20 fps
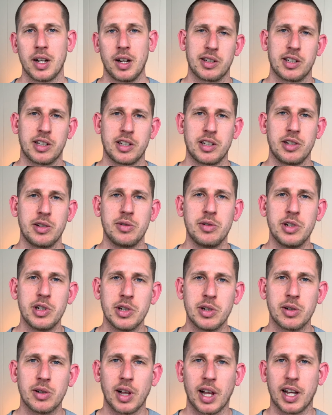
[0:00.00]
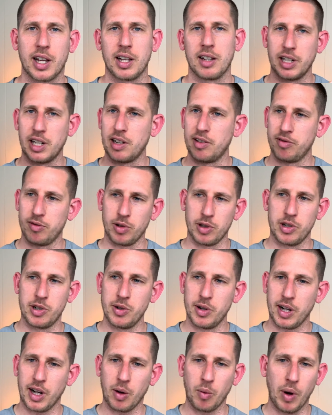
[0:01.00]
you knew like if we're
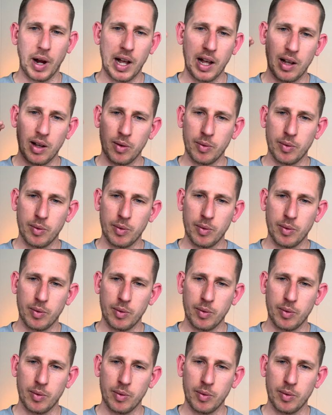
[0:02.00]
doing well,